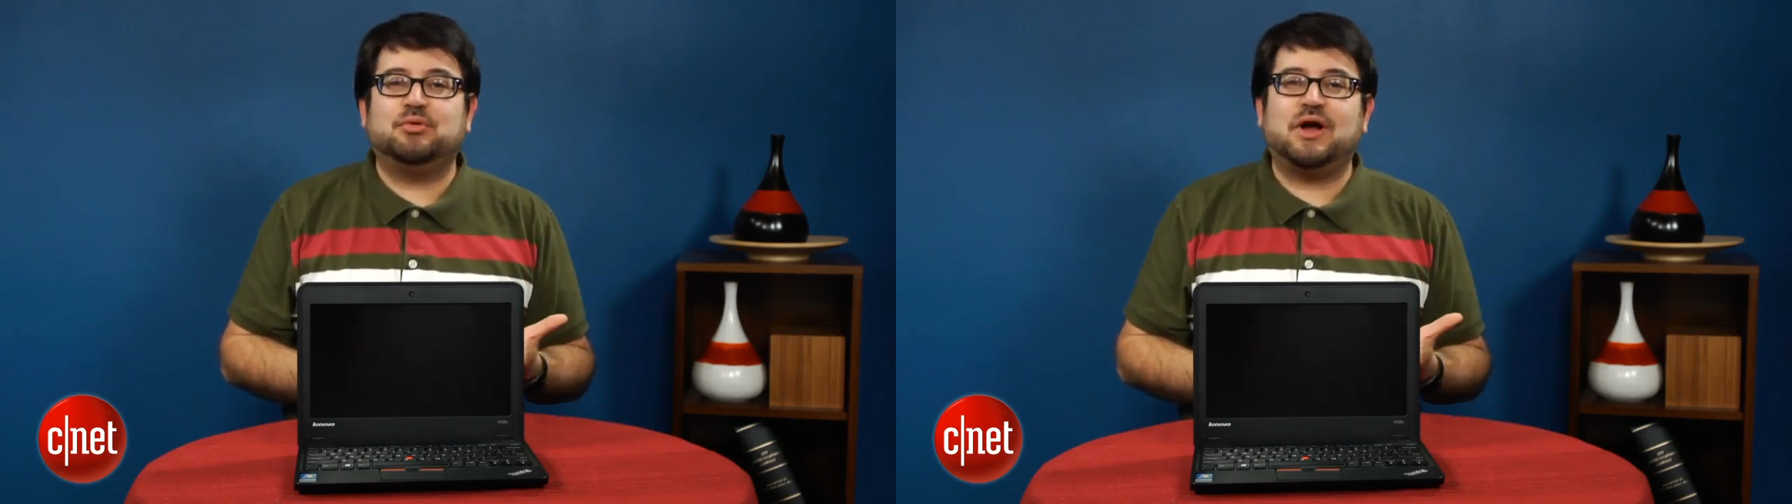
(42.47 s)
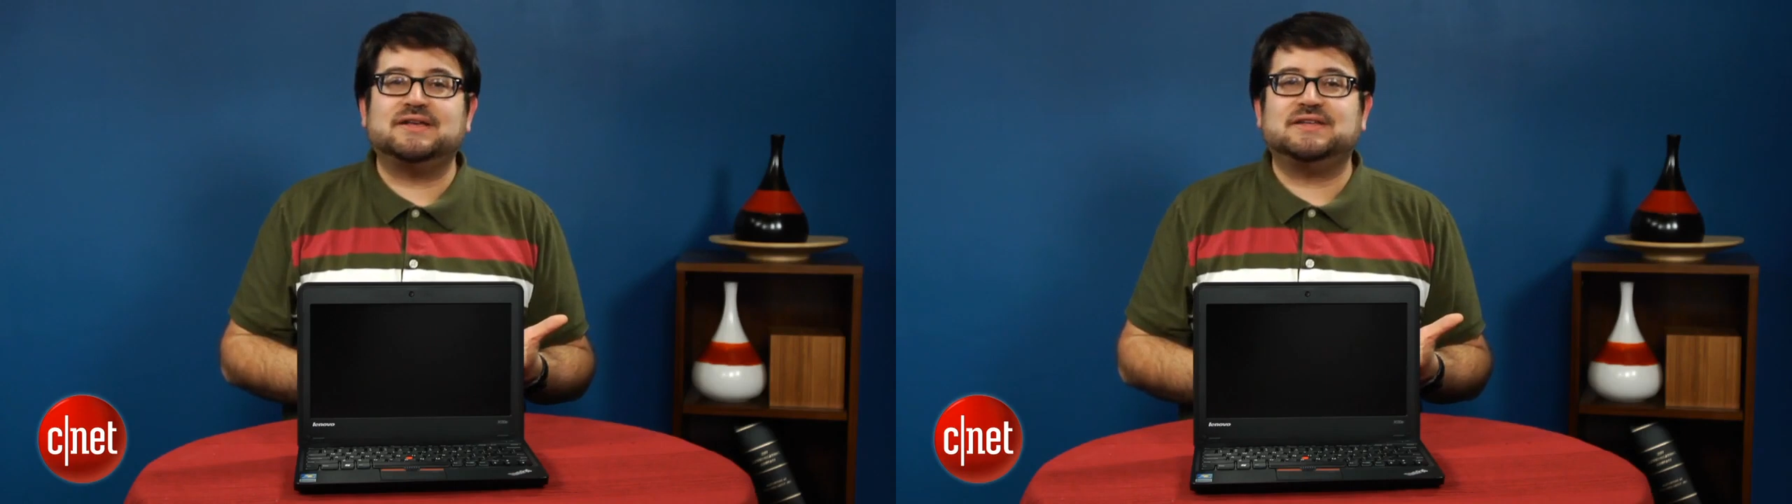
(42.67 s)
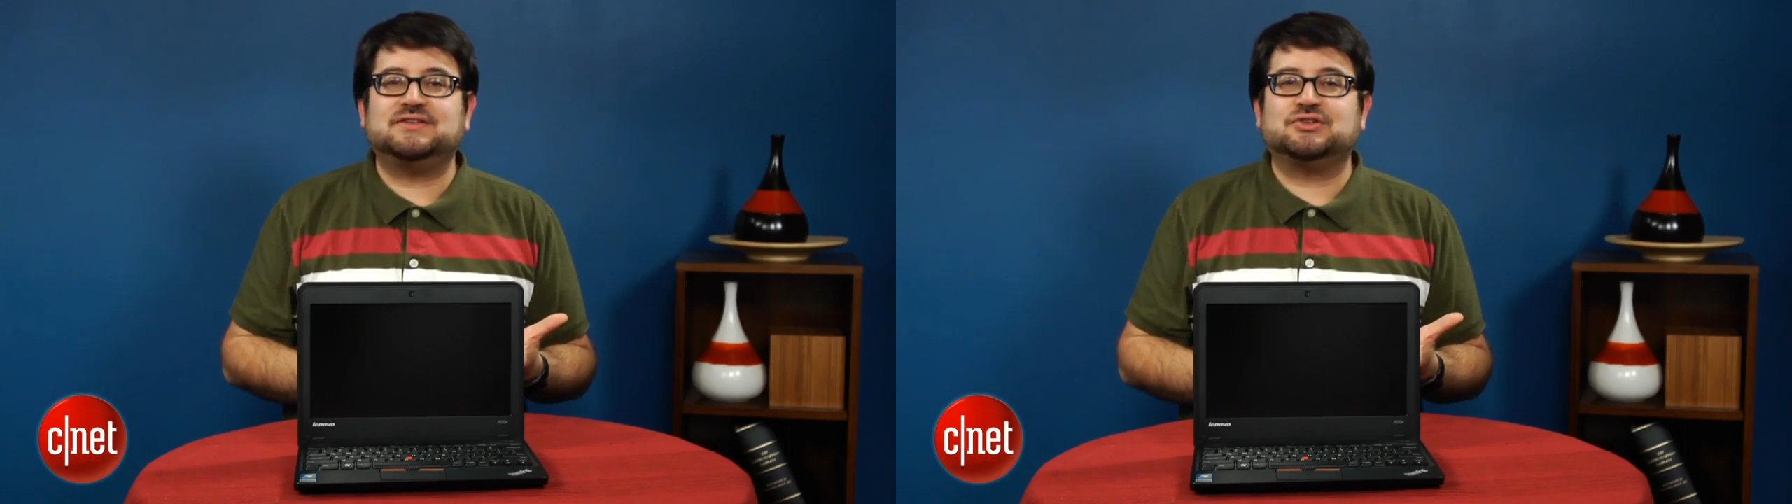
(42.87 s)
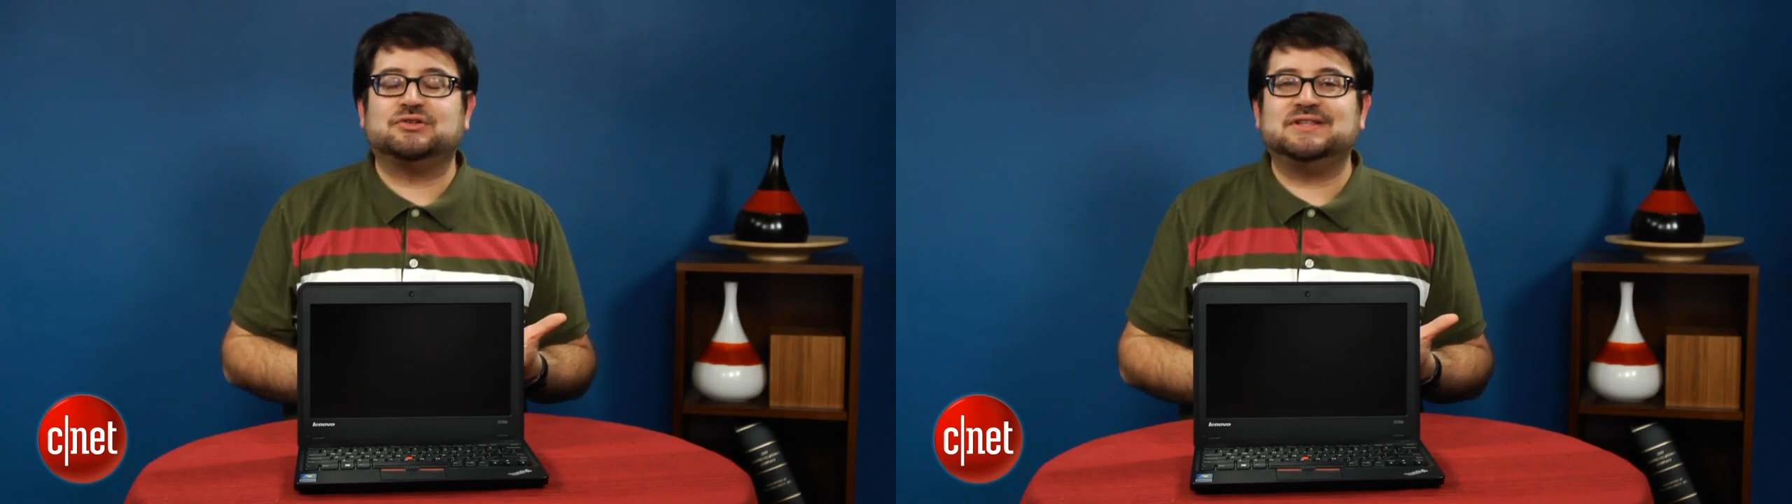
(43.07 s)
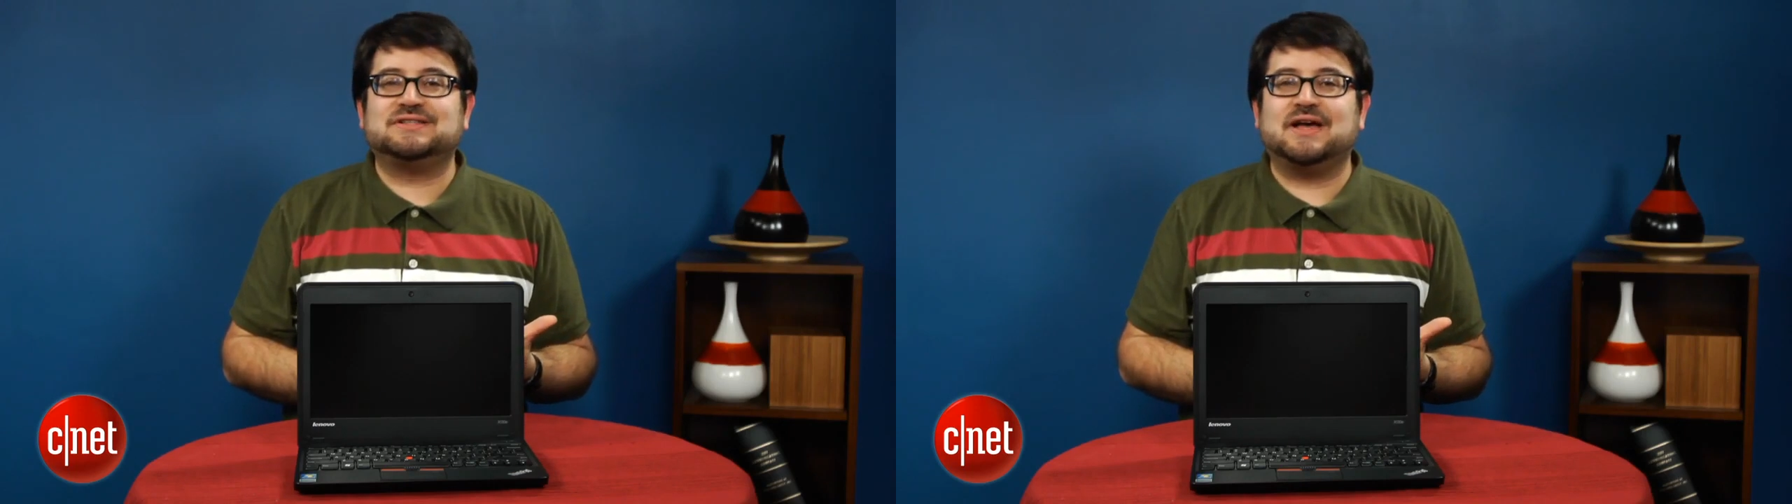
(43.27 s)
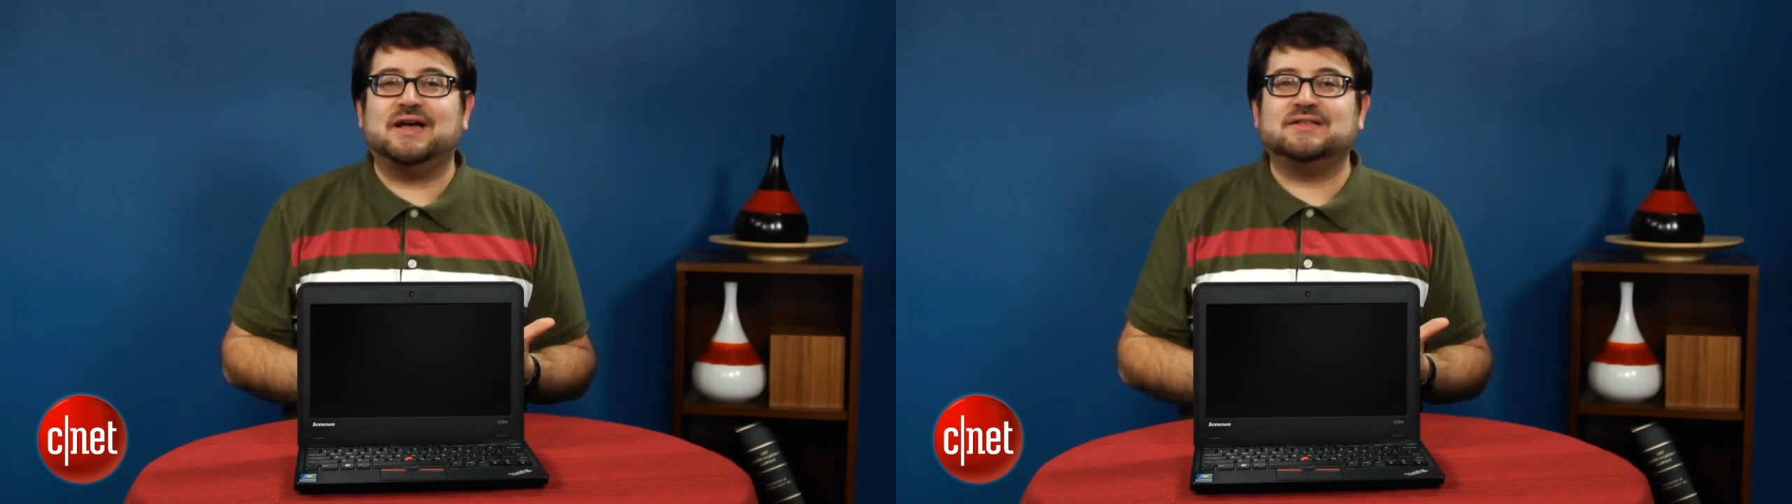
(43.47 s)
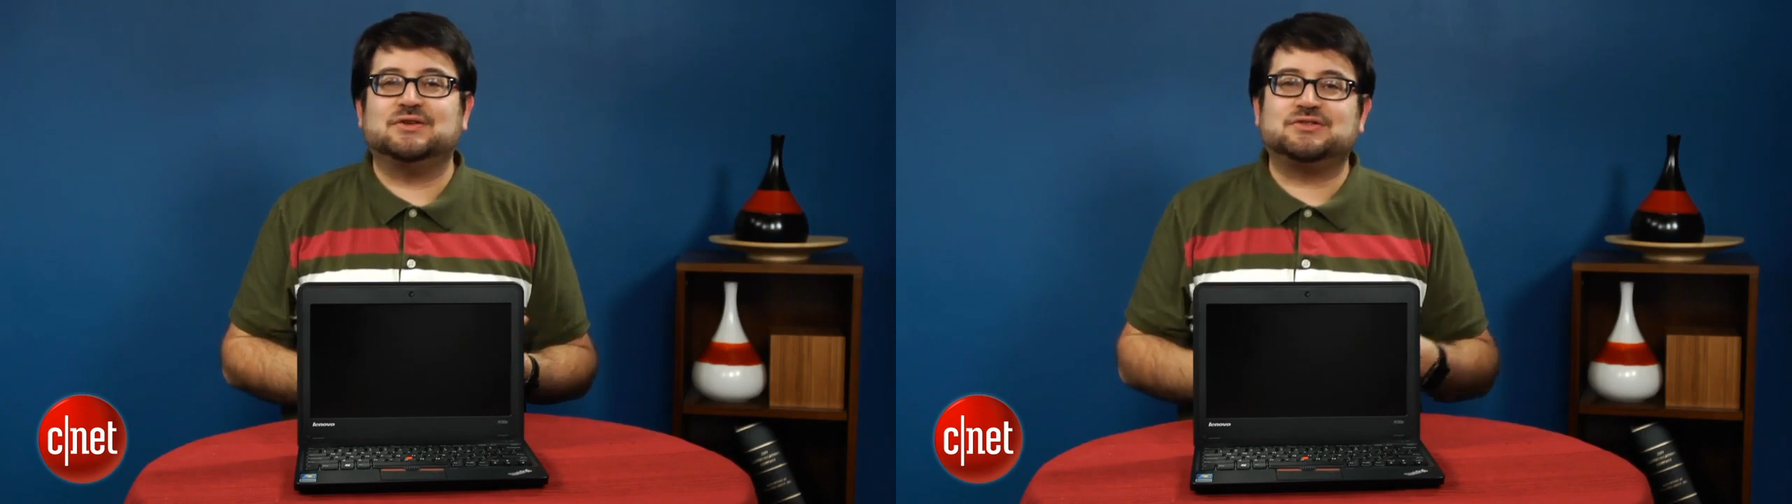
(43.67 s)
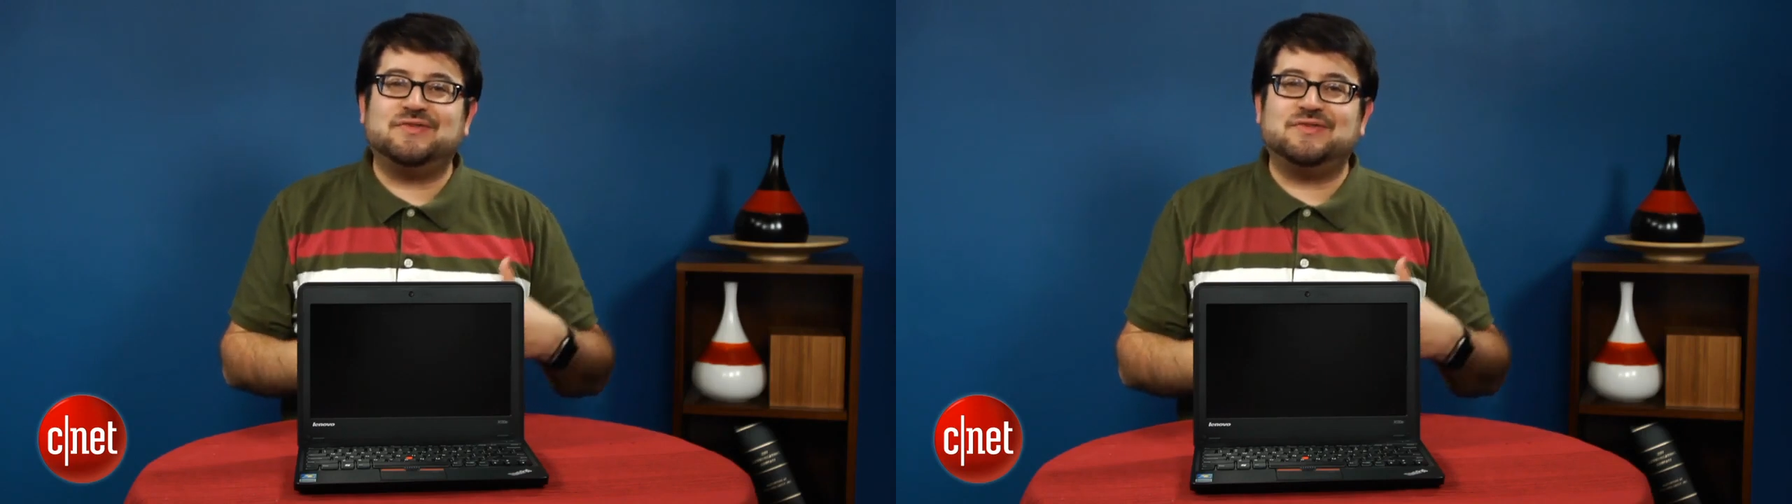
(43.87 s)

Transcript: processor inside. So it's